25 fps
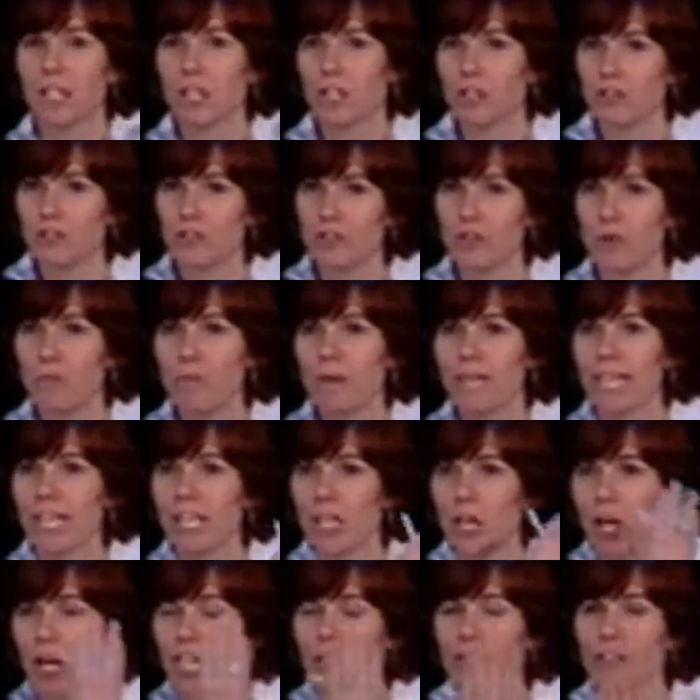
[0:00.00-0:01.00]
consuming
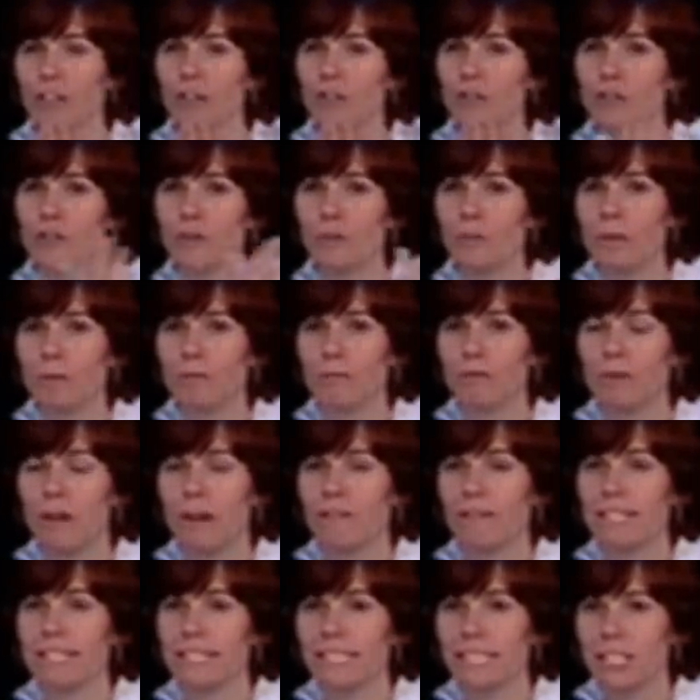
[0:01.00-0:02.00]
and non-consuming
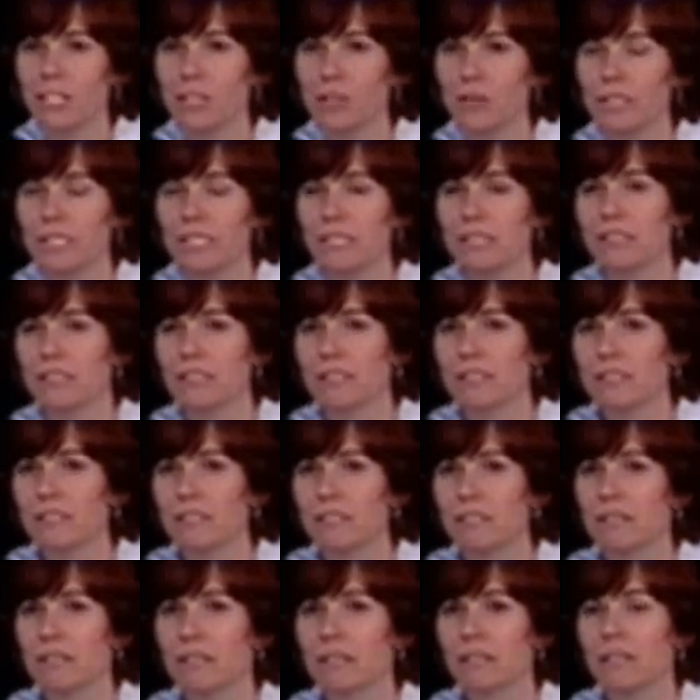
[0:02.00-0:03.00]
province
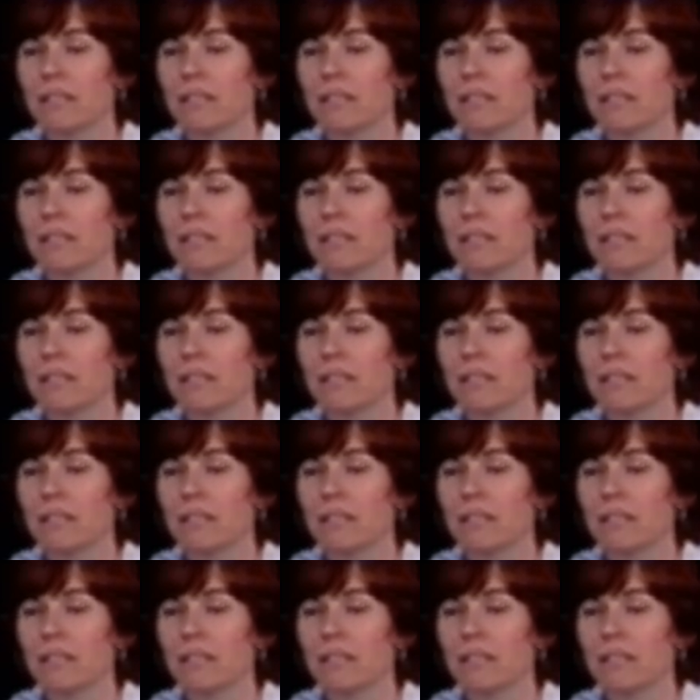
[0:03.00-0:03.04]
interests,